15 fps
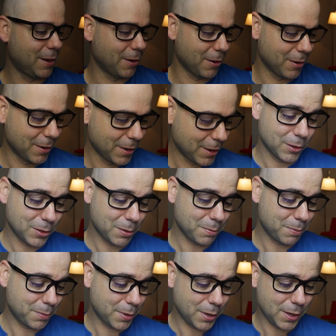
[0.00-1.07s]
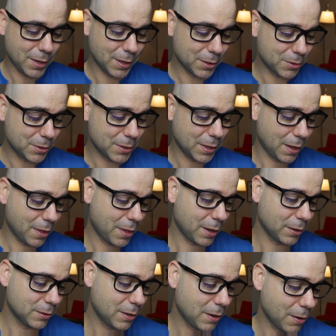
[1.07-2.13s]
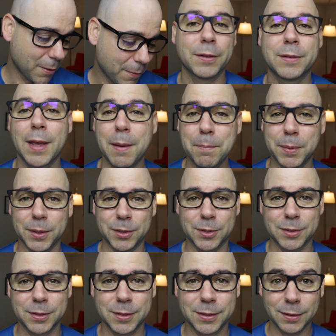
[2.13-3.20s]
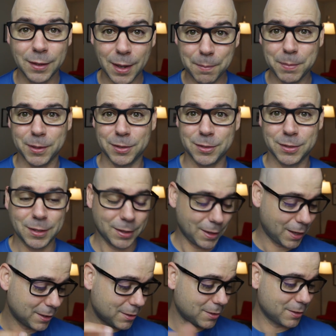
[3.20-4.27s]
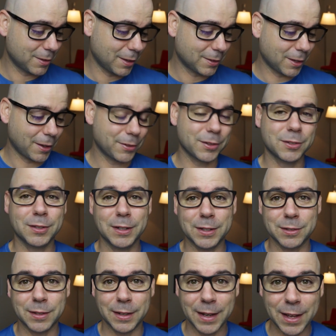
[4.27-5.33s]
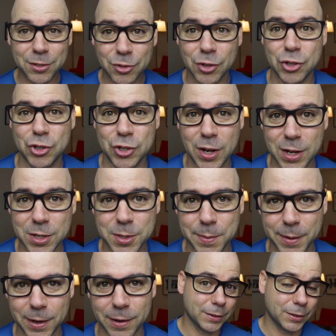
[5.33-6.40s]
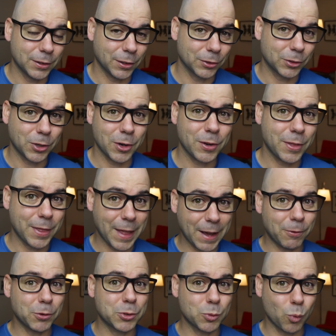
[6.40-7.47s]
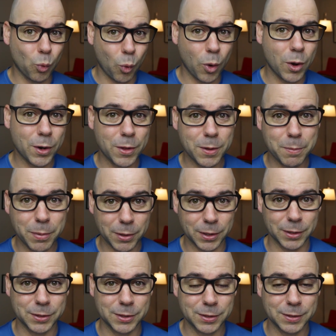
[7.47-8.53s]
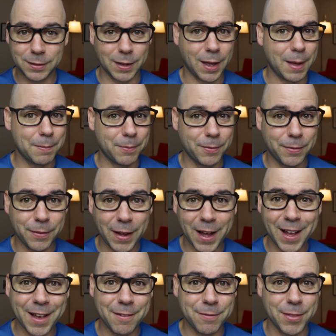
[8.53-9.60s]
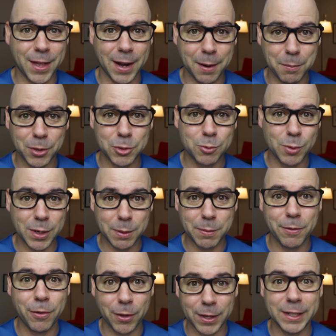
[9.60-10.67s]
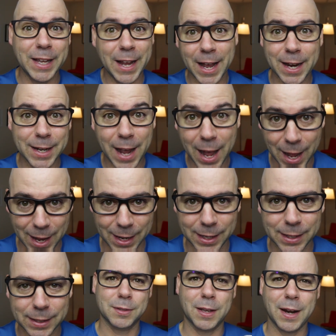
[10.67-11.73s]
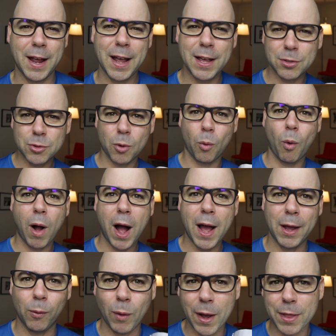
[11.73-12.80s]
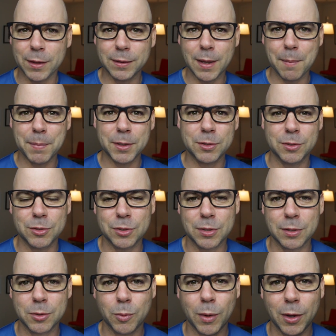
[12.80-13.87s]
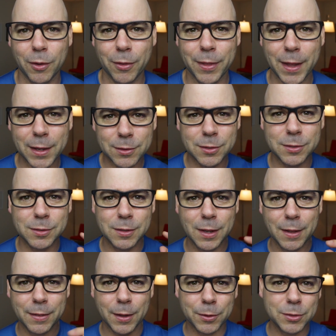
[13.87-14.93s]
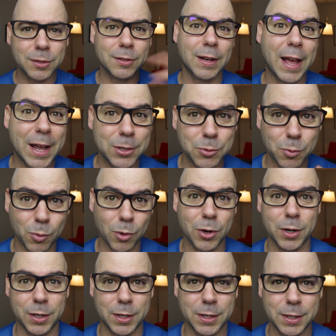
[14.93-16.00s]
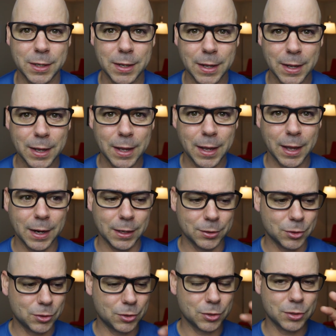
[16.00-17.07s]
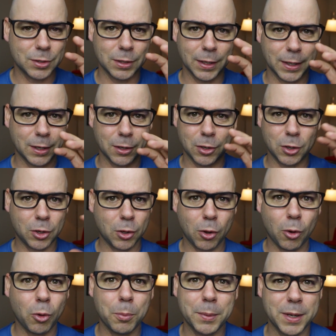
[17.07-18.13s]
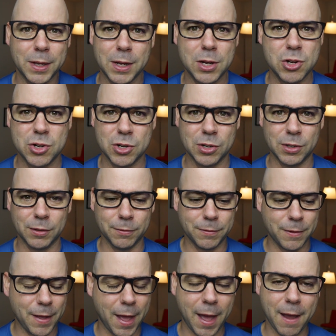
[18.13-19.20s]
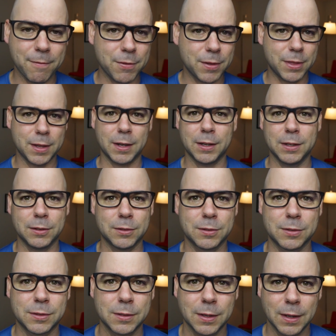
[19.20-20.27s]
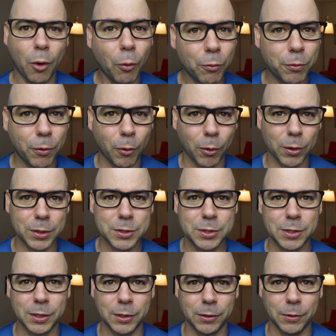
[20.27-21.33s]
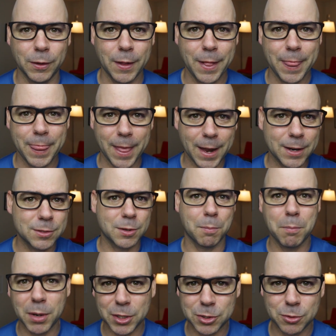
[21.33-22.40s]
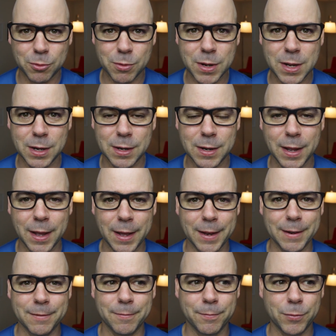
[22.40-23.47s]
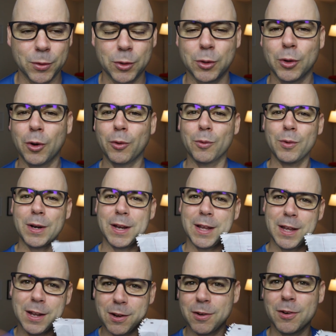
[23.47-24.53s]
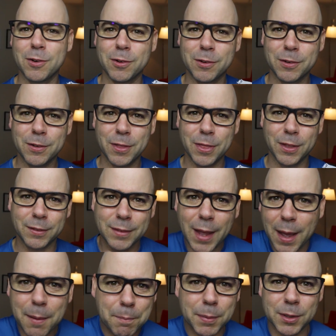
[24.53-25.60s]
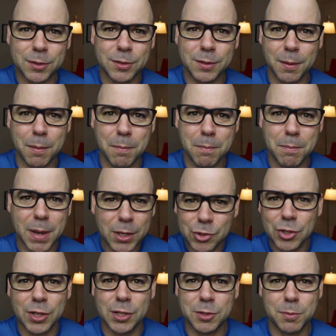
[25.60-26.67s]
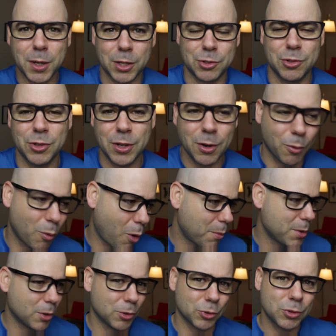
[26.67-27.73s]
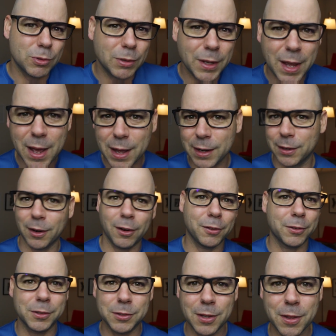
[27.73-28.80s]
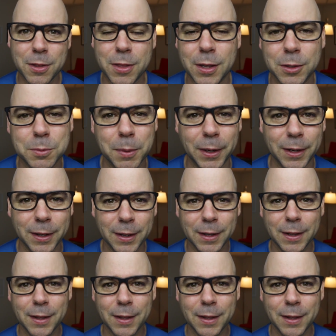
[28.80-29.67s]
here. There's some pretty interesting things here. The Tempest, The Tempest, that's, that's on this list and that's Shakespeare. You know, to her, that was one of the books, top five that I must read before the day I die. And I asked her why, why The Tempest, she says, well, that's, that was his last work. And it's just a, like culmination of everything he's known for, so that is a must read. And you don't really hear the Tempest mention as much. You hear Romeo and Juliet and all of these other things, but